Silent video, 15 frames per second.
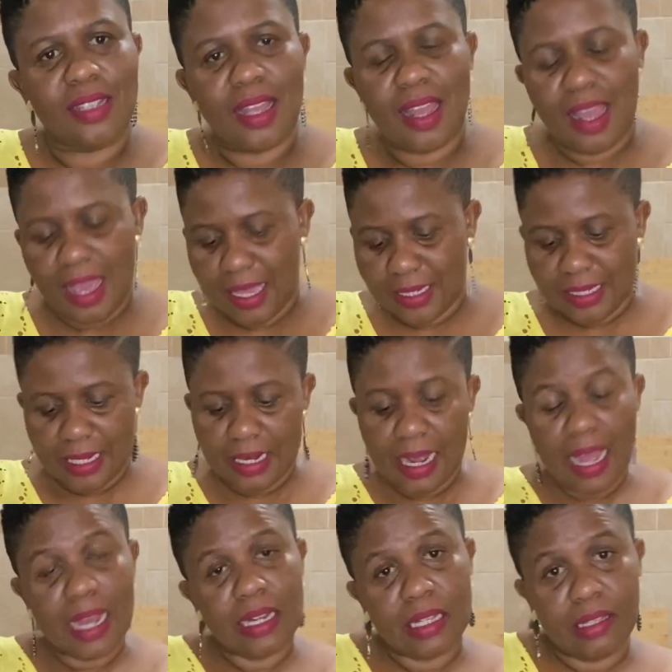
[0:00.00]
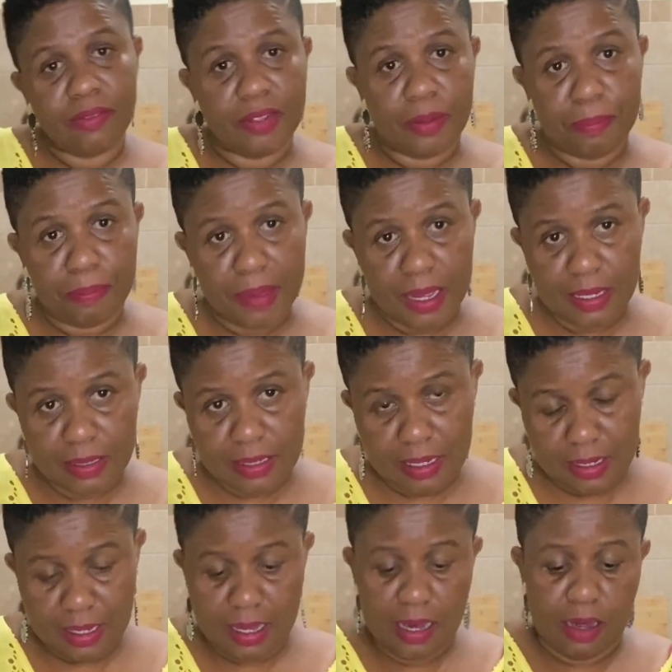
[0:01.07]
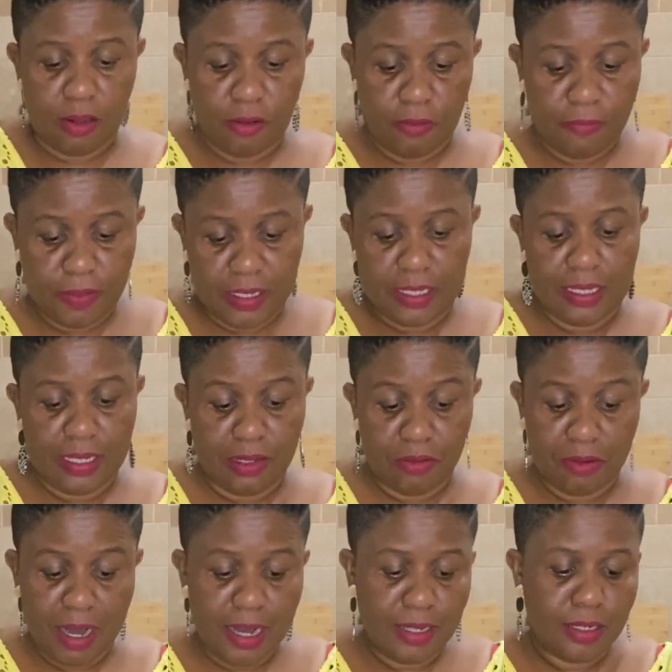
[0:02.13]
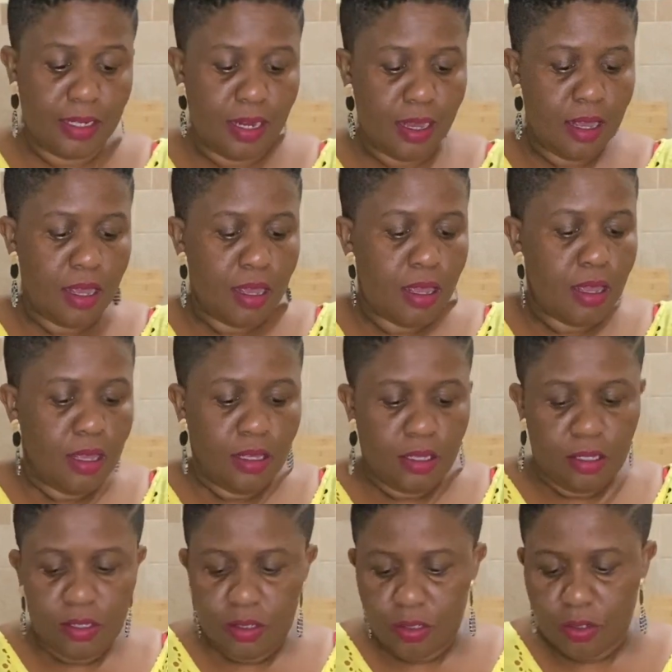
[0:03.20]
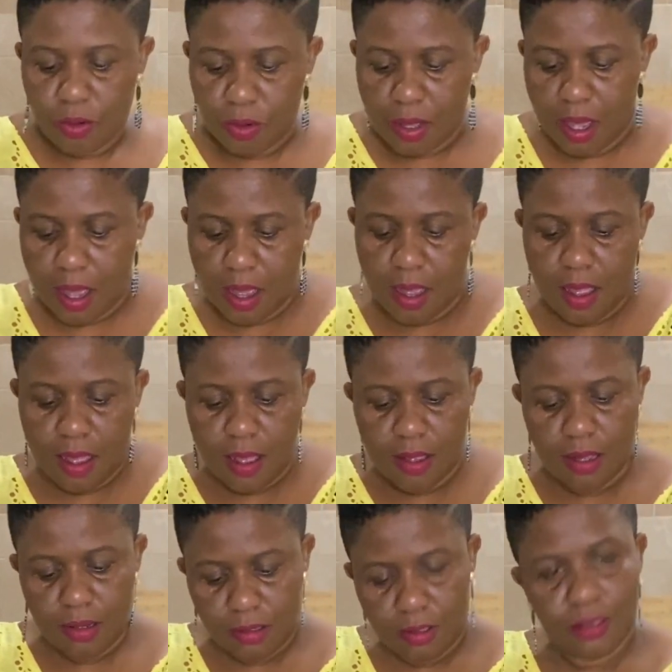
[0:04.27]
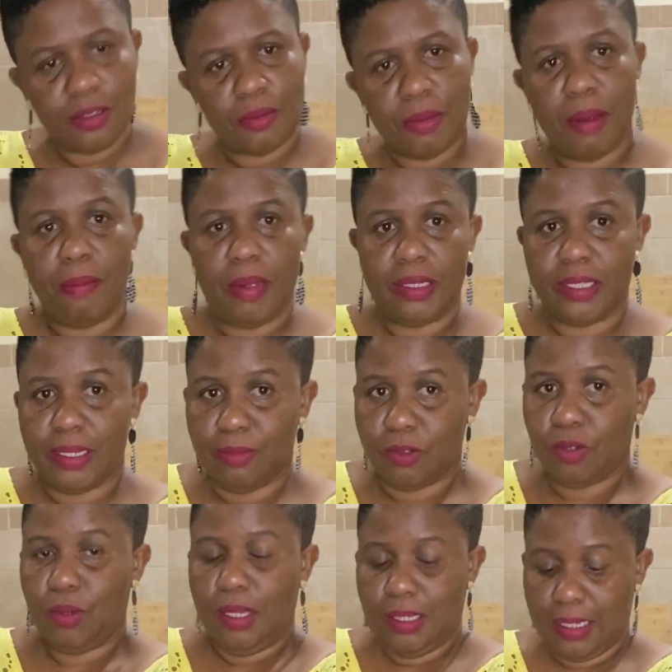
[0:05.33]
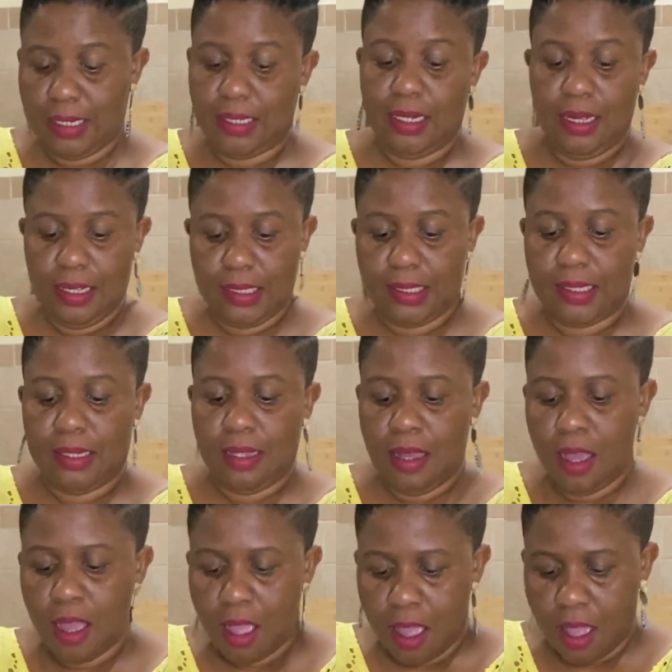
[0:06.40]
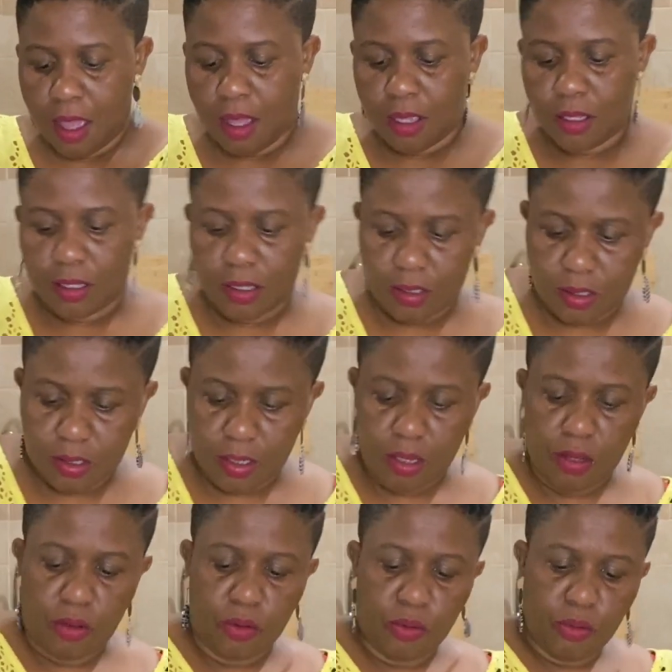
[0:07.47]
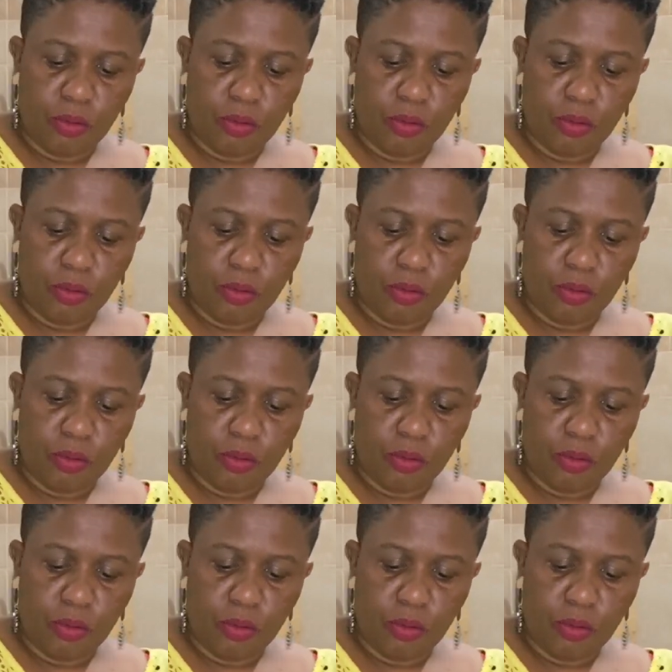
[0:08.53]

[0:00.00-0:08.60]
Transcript: has an uneven base at the end of the day, right? So yeah, remember, jam squares are tarts. So